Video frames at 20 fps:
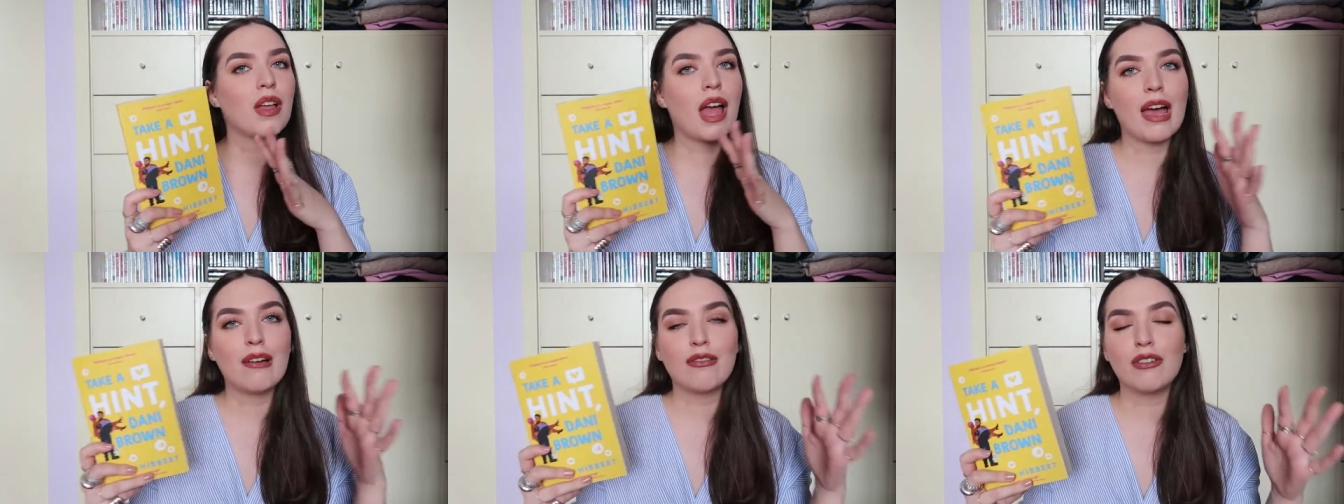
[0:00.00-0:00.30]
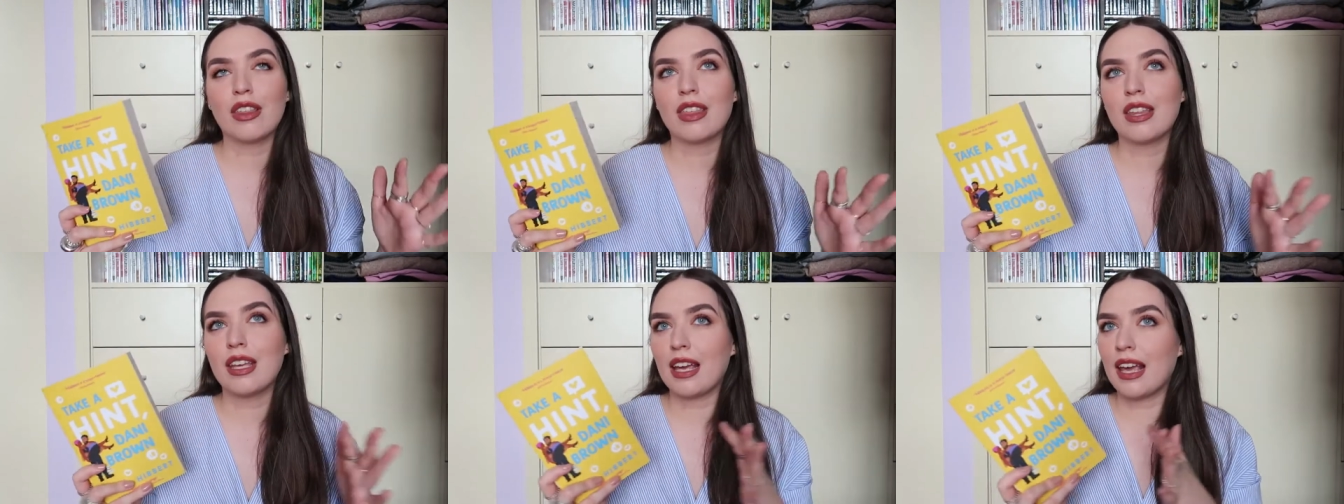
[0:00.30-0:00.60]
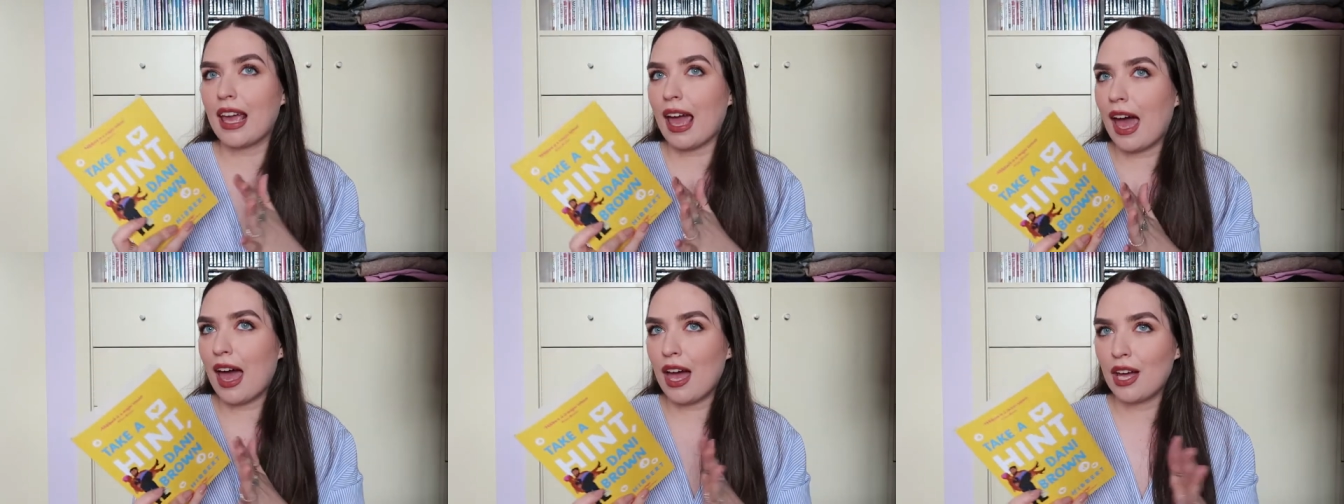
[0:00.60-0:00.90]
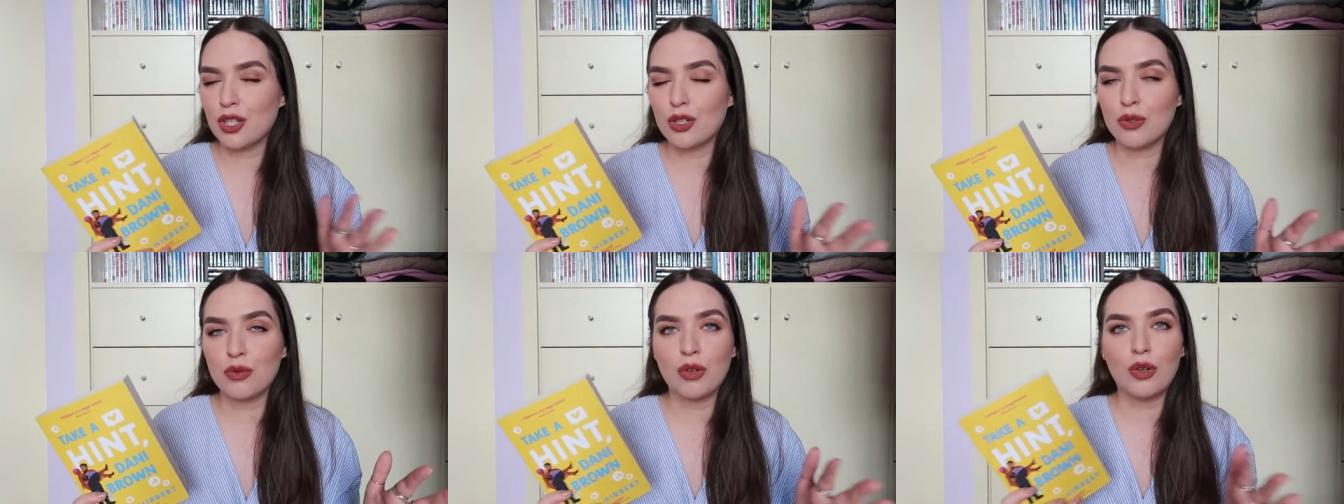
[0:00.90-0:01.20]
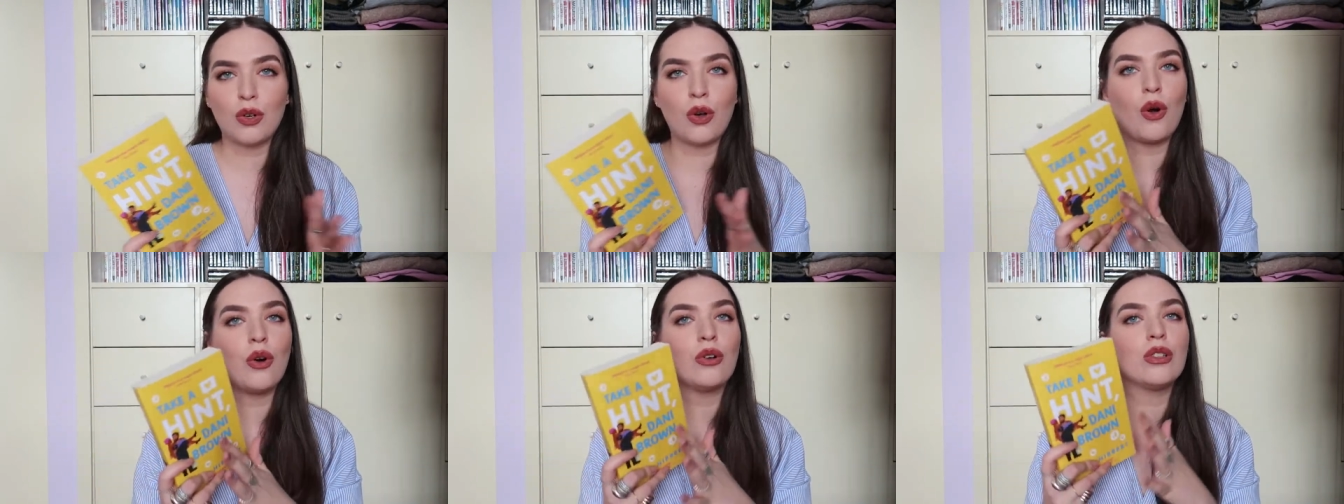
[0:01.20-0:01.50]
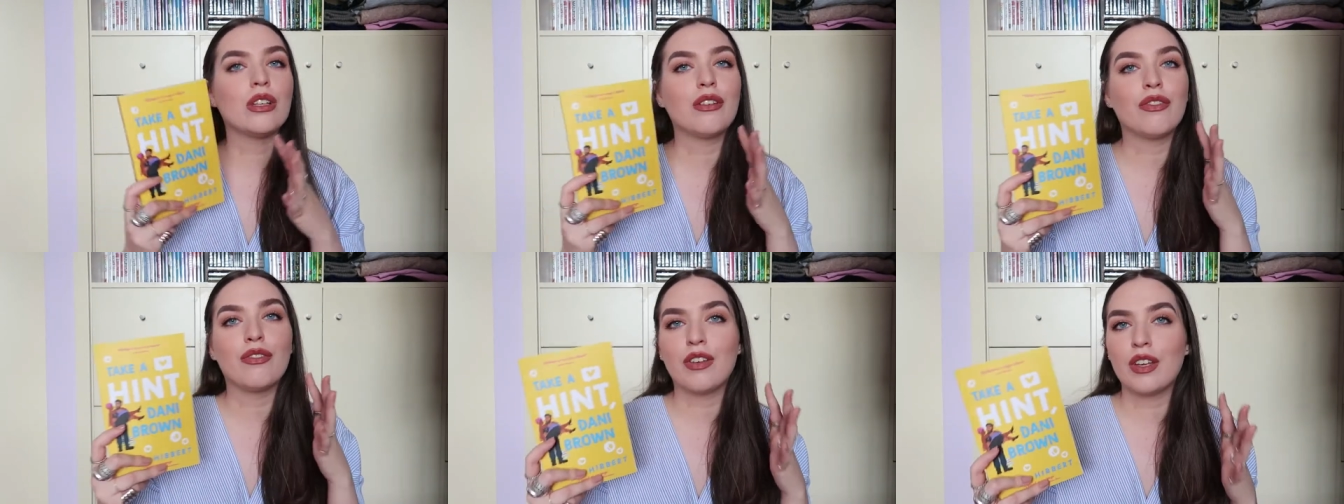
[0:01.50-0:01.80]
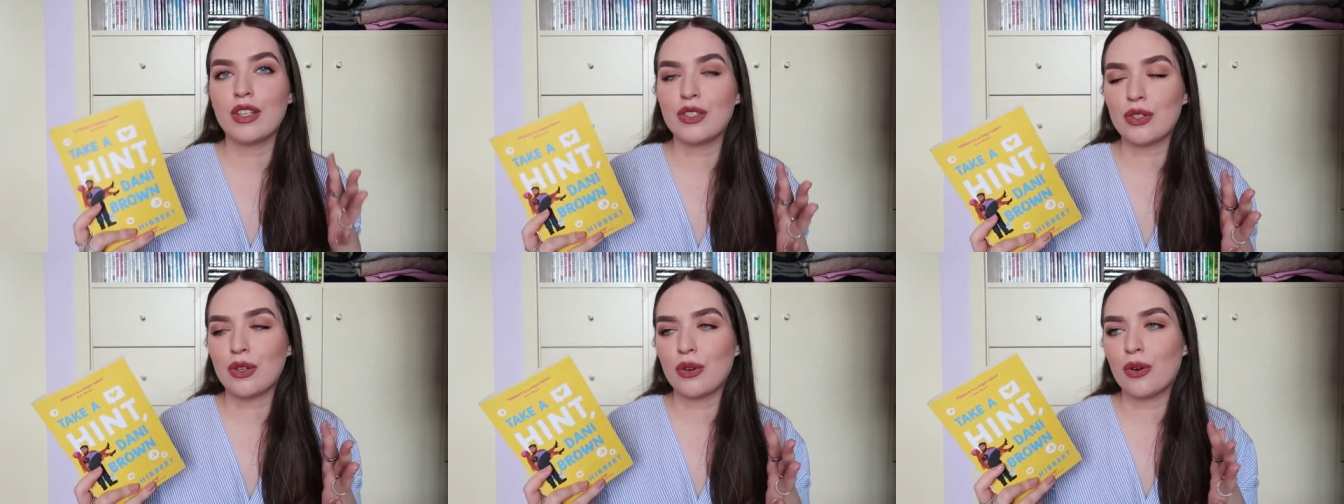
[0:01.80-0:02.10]
everything casual, only
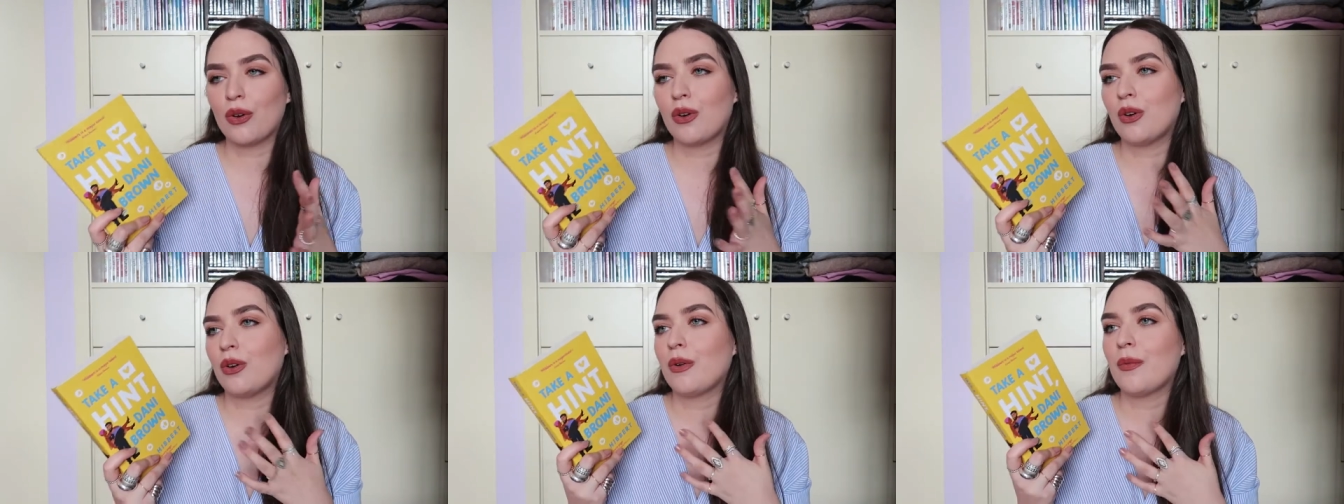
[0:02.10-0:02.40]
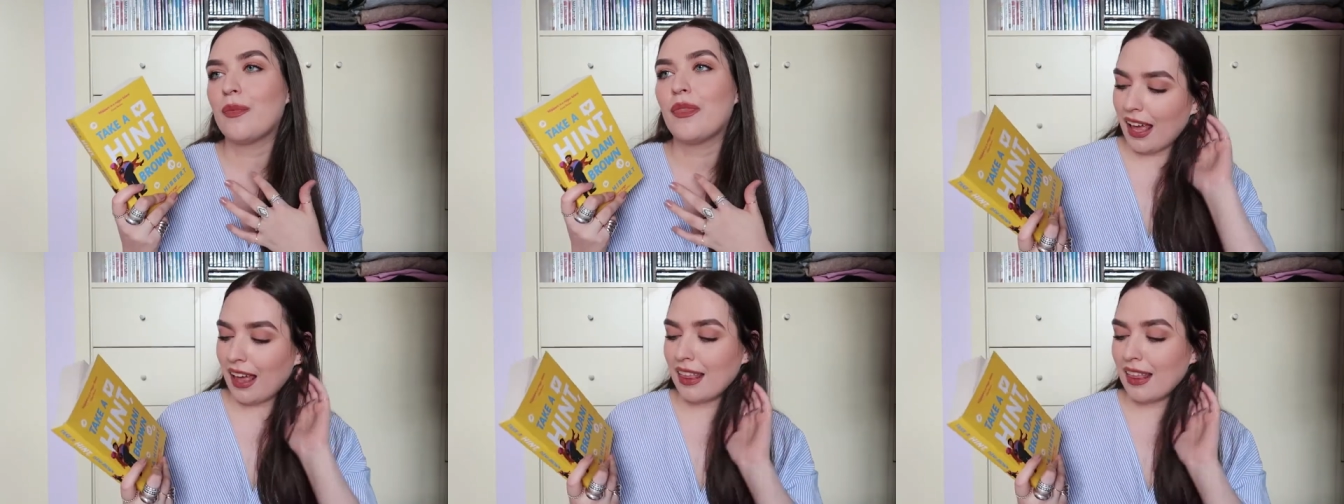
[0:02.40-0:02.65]
physical.